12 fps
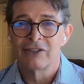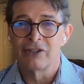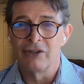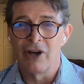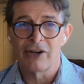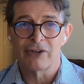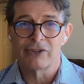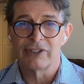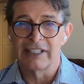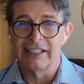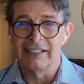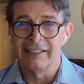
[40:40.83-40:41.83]
not
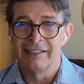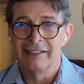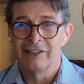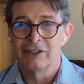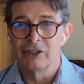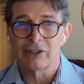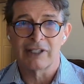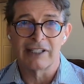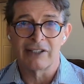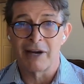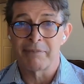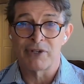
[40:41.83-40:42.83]
only look at
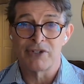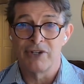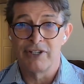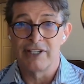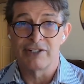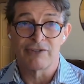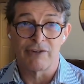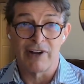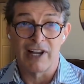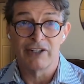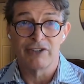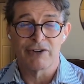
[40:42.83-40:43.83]
opportunities for
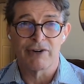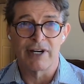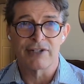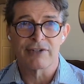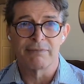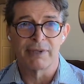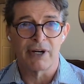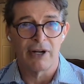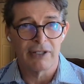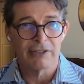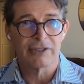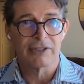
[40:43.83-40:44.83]
value creation, but
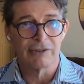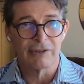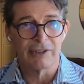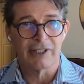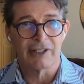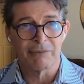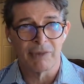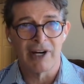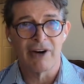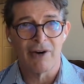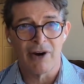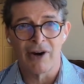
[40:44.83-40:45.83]
also look at
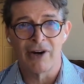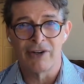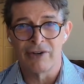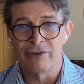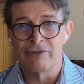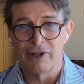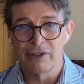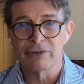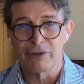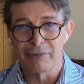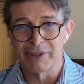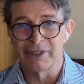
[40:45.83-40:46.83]
where are you
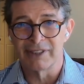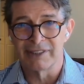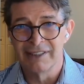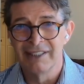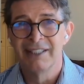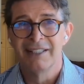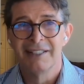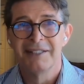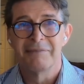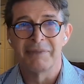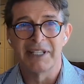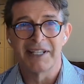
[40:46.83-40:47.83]
vulnerable,
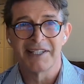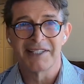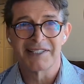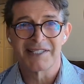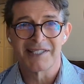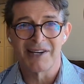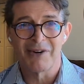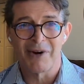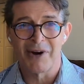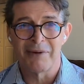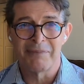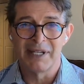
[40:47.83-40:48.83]
because there
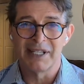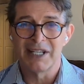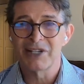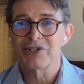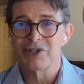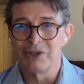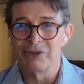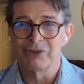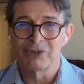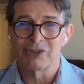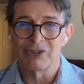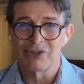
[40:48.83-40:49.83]
are big issues
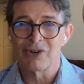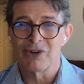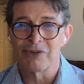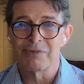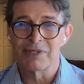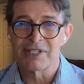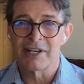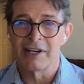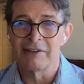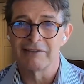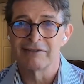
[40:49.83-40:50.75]
in terms of